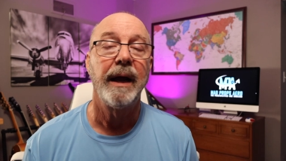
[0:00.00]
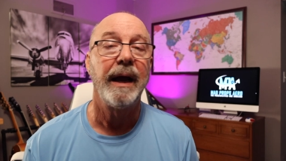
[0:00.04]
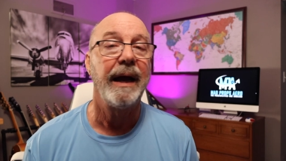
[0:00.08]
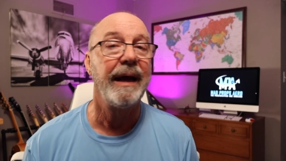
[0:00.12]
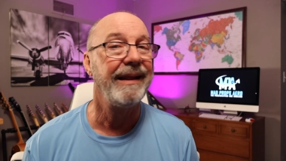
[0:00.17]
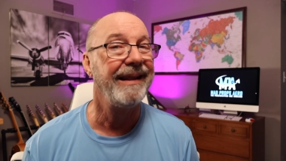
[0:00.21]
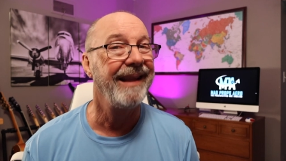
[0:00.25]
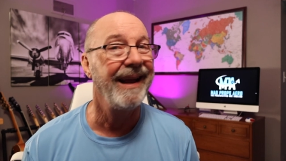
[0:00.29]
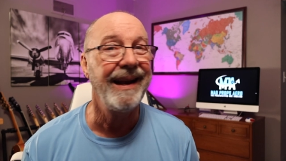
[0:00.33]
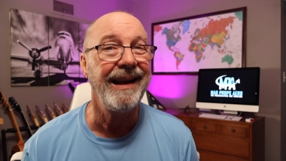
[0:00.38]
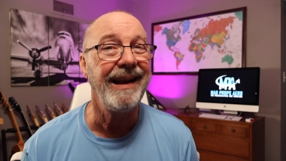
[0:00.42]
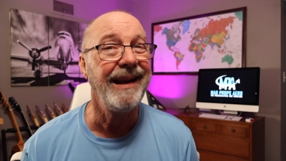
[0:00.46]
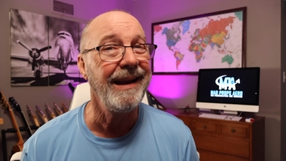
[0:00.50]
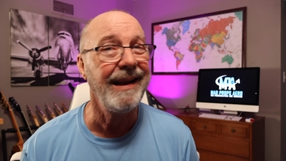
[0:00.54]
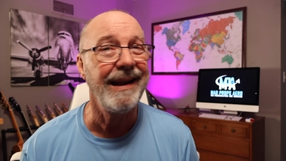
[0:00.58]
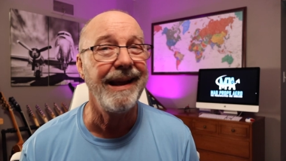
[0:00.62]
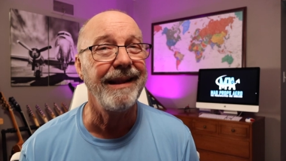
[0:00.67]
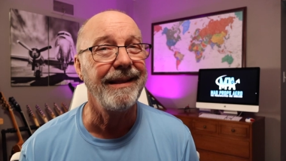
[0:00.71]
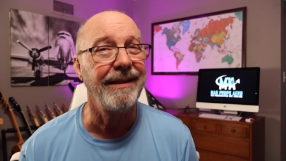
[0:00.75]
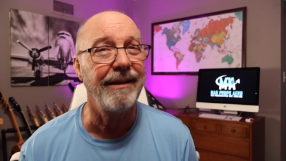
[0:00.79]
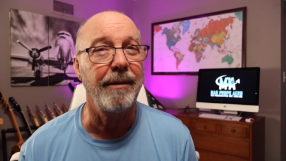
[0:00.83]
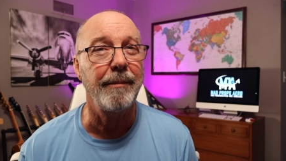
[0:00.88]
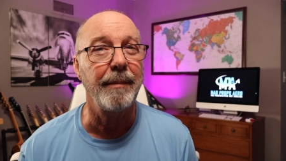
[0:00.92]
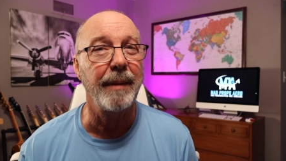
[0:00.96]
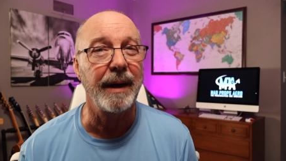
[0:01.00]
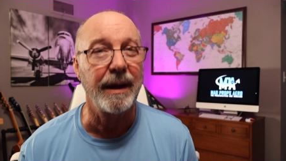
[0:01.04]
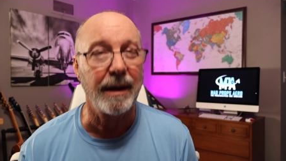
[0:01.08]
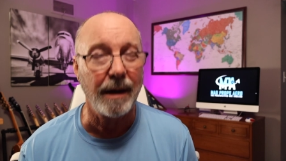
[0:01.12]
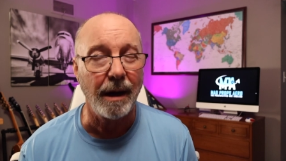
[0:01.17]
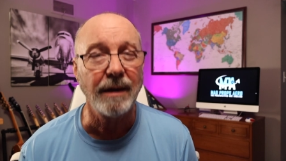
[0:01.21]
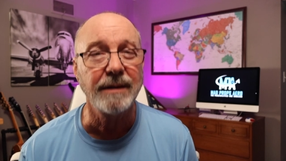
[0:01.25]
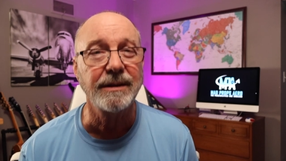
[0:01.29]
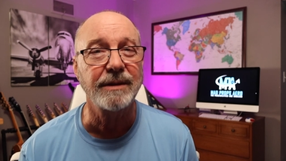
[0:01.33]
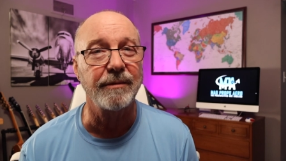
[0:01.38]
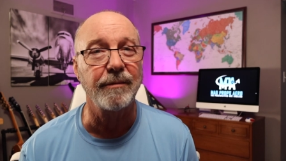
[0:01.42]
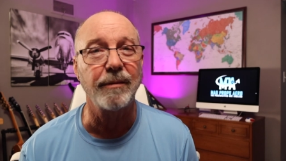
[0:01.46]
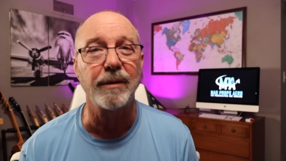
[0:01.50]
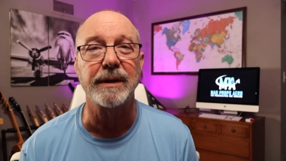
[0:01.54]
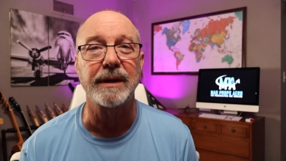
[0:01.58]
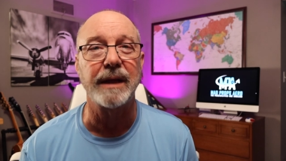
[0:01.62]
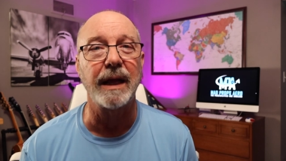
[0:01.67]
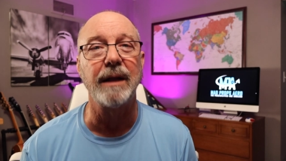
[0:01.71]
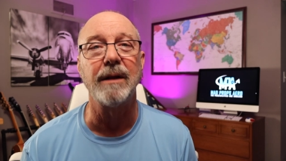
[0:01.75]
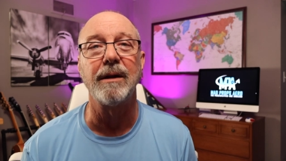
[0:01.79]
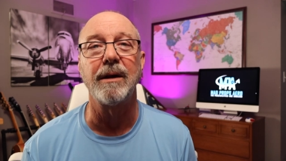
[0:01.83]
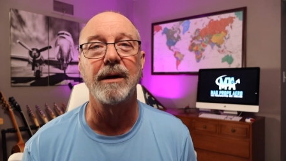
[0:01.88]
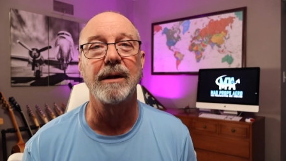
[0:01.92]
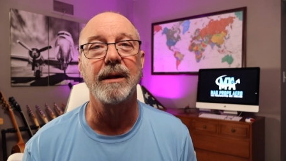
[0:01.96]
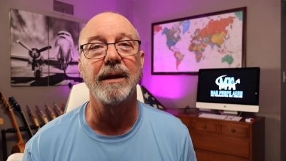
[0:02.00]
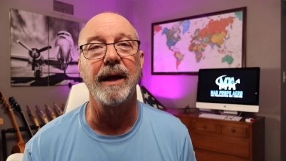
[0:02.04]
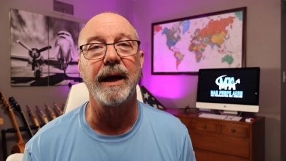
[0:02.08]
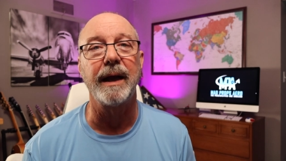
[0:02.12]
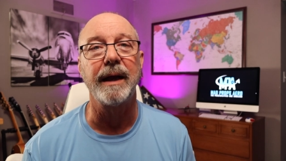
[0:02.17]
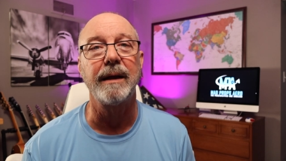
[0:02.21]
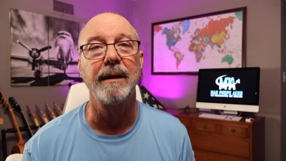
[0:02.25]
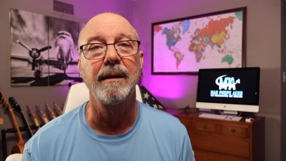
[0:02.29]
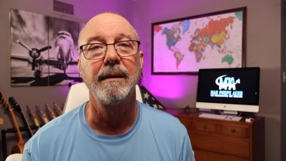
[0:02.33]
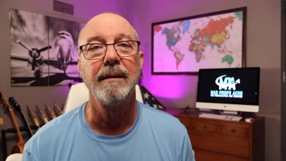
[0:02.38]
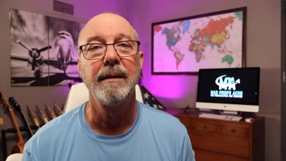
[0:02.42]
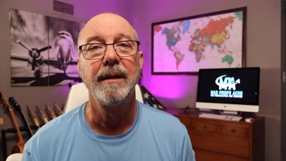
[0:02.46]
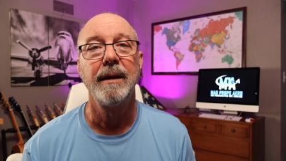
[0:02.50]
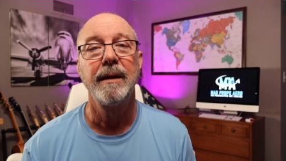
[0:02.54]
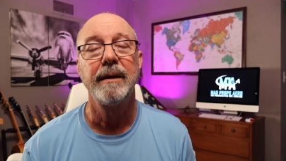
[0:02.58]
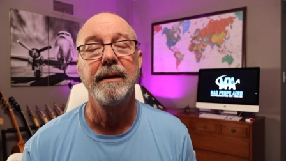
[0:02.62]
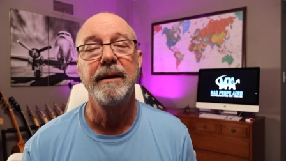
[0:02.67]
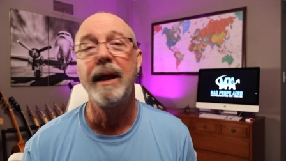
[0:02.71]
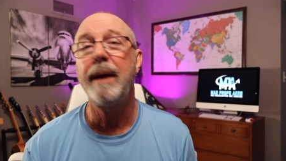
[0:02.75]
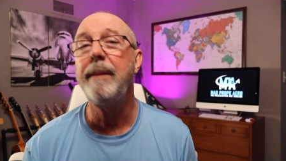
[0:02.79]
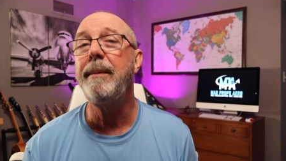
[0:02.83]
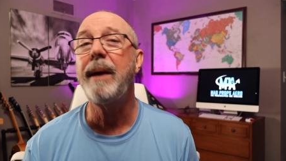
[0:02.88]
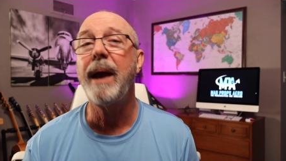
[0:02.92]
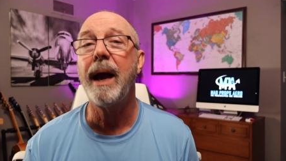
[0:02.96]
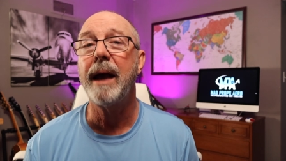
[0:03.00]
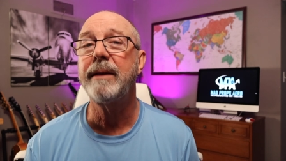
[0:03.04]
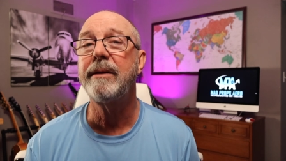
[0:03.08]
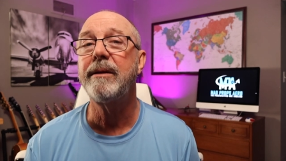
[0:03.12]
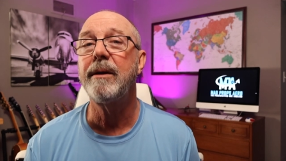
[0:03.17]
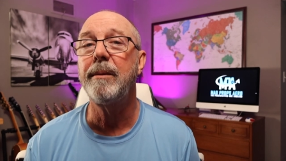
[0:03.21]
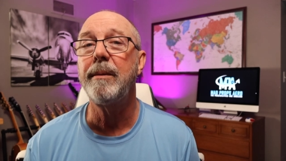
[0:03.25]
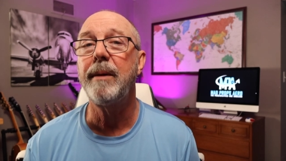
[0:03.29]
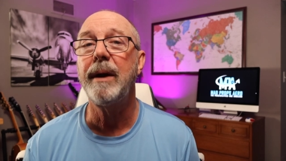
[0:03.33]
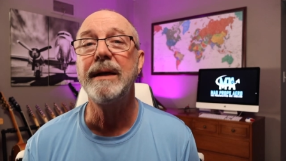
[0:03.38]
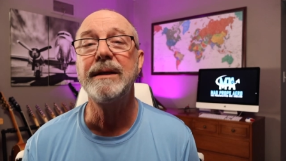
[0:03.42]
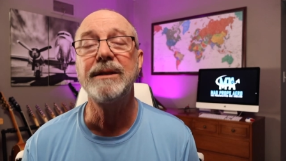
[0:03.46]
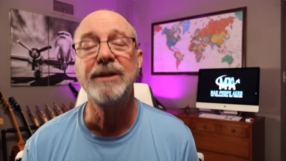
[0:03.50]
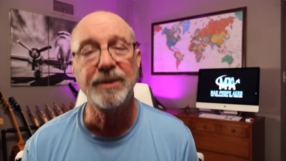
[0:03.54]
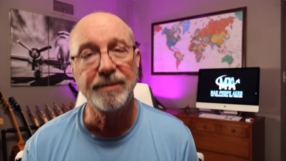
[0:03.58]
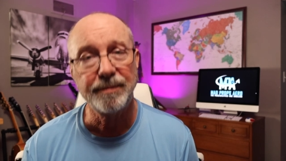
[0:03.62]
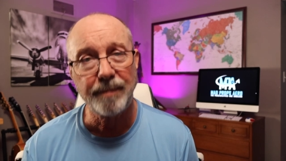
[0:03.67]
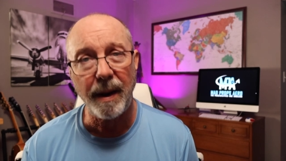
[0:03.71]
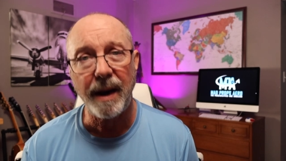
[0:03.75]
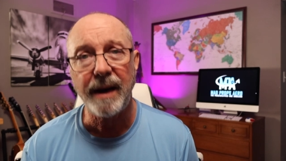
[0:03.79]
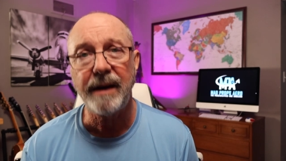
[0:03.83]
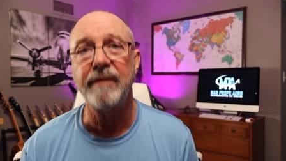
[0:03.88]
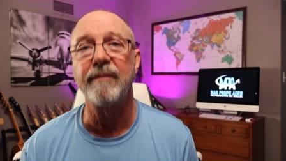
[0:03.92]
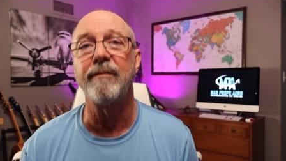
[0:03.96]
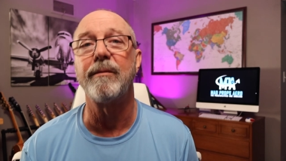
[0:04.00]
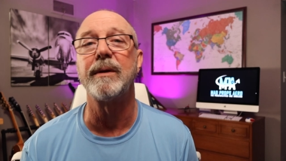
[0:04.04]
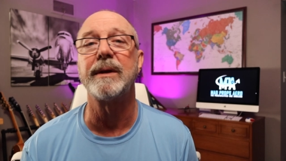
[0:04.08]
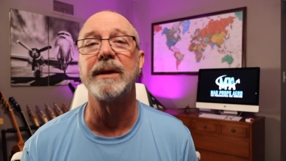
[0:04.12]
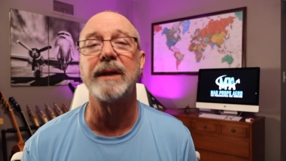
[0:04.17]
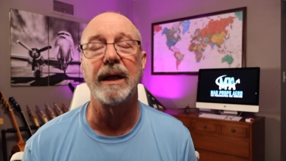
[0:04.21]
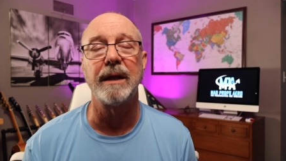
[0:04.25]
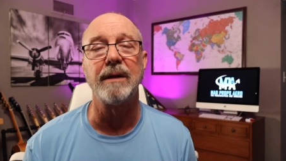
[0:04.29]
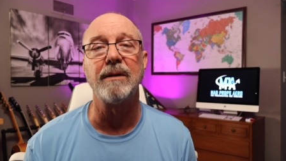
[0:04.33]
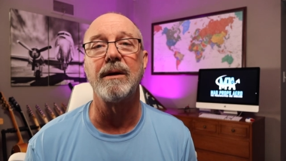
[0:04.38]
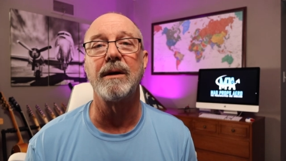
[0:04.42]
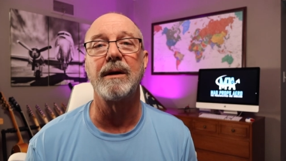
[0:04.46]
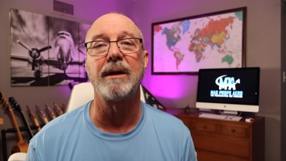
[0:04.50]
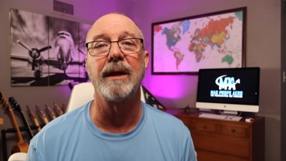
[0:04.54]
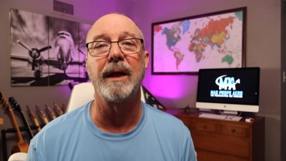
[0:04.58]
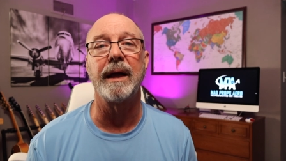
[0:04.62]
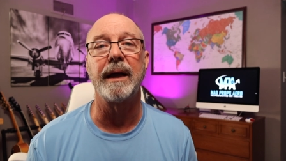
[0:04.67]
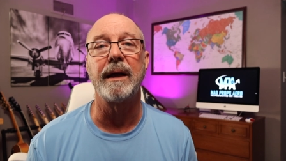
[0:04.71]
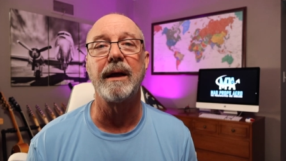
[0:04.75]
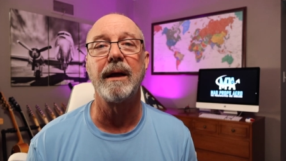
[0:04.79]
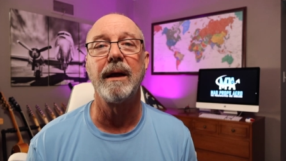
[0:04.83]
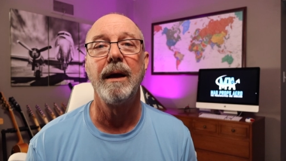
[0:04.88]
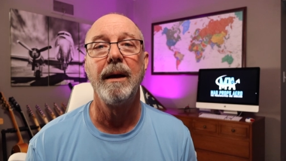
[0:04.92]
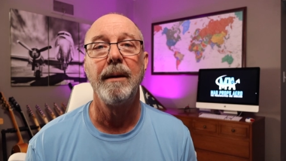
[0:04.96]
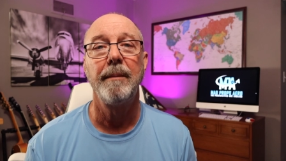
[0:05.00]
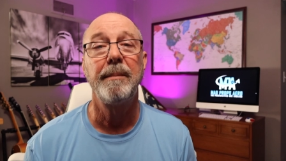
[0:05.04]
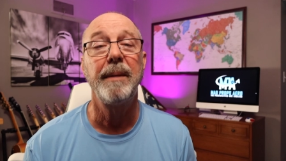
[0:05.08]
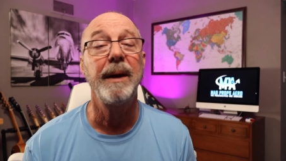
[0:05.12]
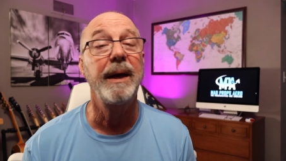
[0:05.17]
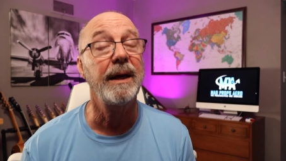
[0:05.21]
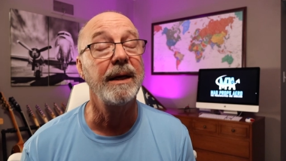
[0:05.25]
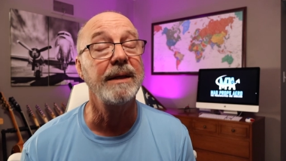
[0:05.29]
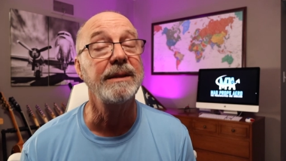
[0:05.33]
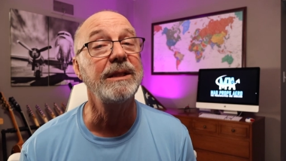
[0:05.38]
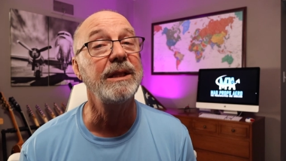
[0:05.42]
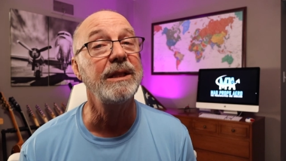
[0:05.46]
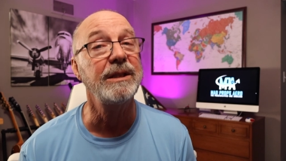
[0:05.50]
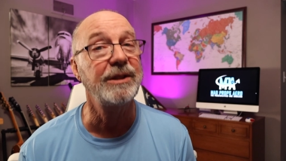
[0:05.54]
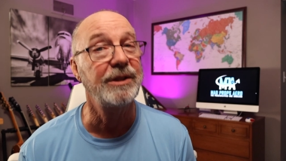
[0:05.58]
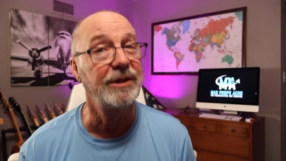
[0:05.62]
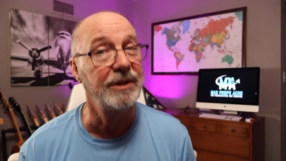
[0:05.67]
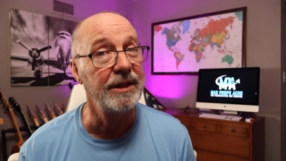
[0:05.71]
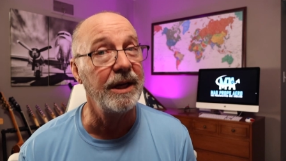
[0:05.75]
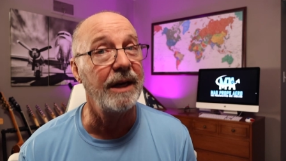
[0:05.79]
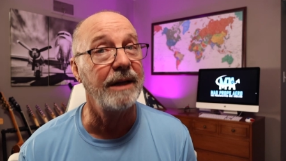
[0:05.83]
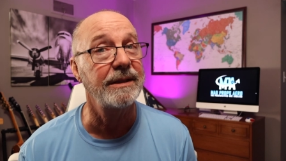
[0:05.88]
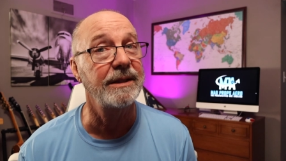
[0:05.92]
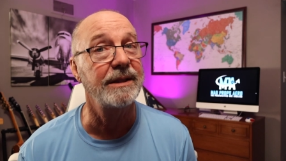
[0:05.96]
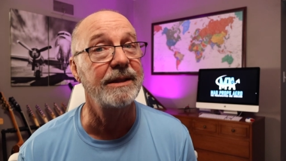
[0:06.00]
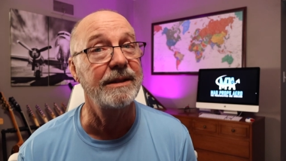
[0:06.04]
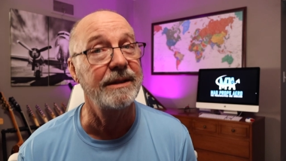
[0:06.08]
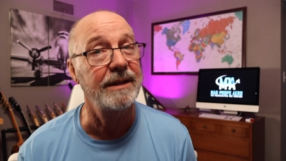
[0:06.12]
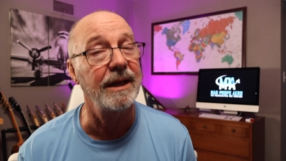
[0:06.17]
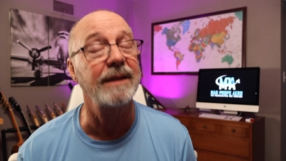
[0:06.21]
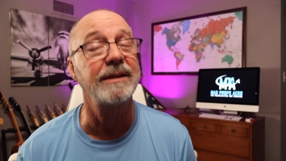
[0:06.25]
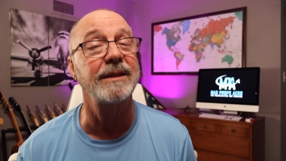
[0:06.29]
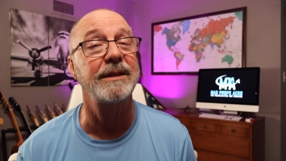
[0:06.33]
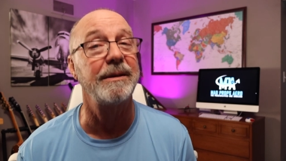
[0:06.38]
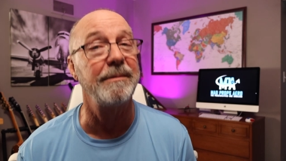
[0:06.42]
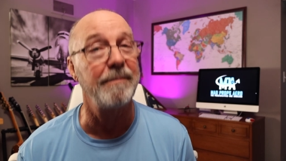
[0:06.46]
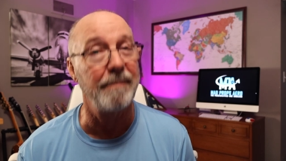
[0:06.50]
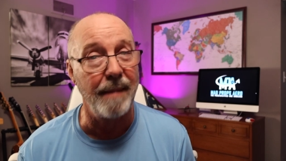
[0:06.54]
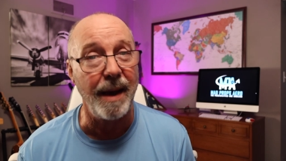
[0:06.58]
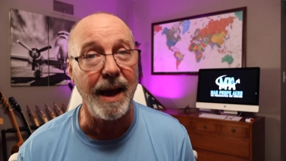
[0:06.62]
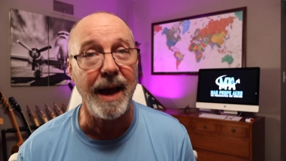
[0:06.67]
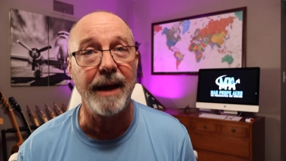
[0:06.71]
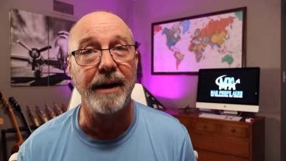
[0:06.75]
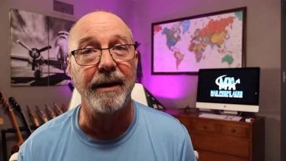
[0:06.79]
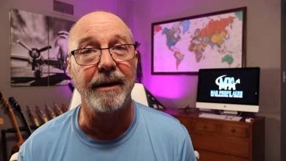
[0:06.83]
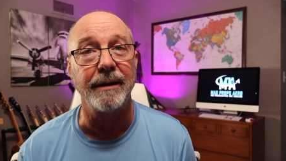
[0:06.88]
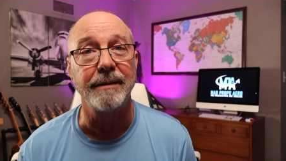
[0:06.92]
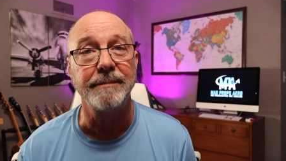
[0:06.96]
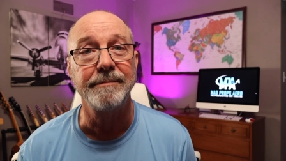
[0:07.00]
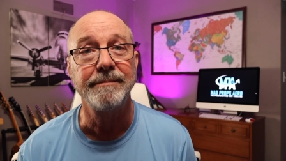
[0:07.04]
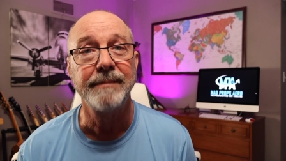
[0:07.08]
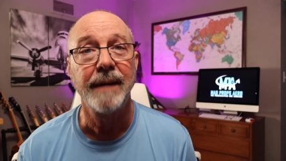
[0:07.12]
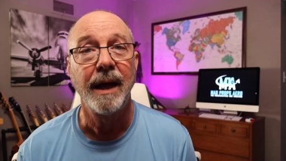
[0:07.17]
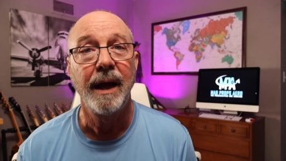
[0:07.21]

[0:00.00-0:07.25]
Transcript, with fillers: And they didn't get there because of what they look like. They've got there in spite of what they look like because it just doesn't matter.